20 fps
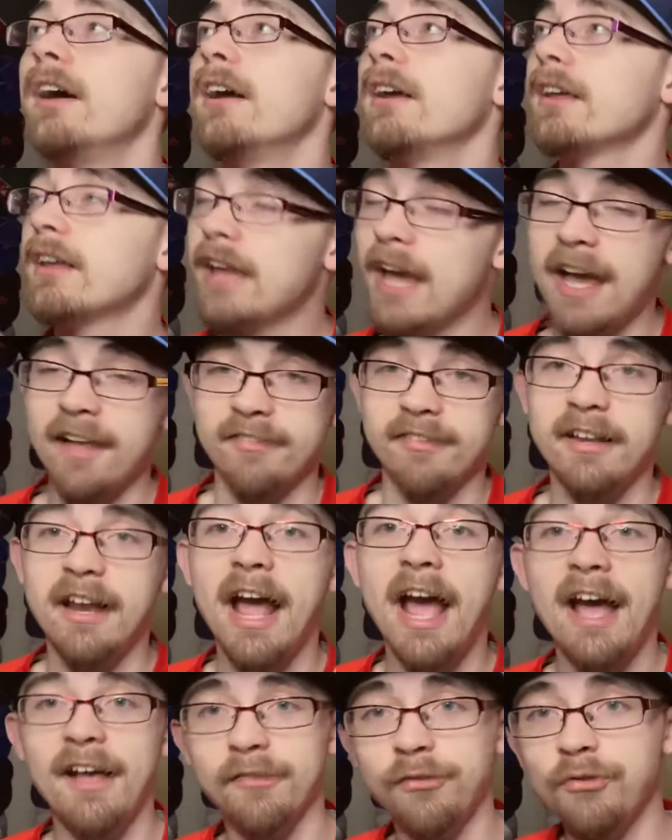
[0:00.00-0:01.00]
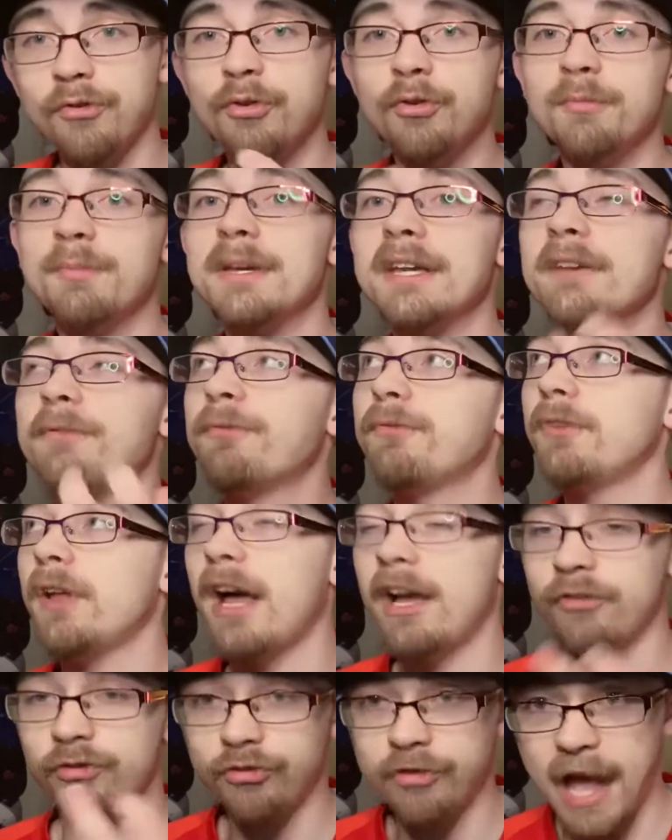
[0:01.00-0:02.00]
Yes, it has to be
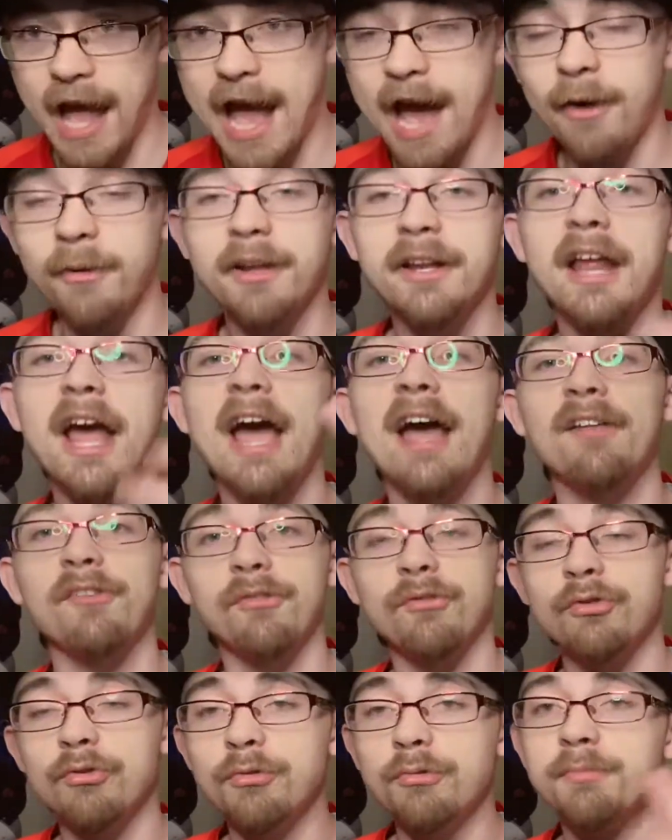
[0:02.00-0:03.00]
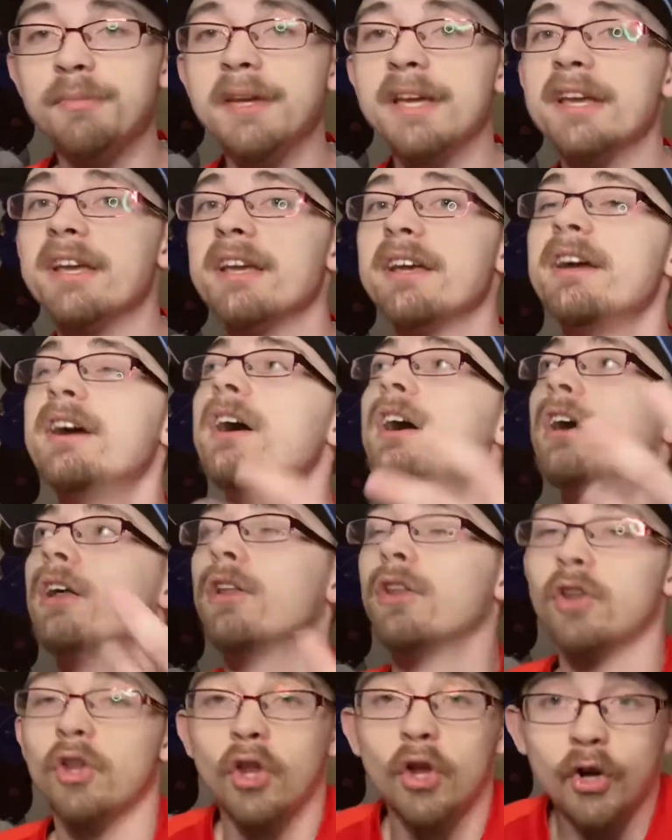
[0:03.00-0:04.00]
fleshed out. It has to be
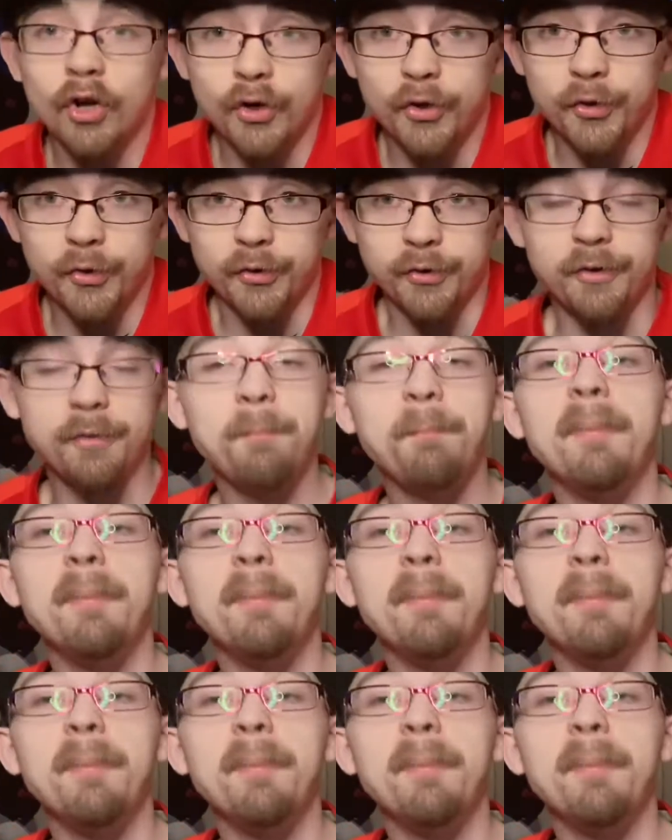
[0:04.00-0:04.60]
learned.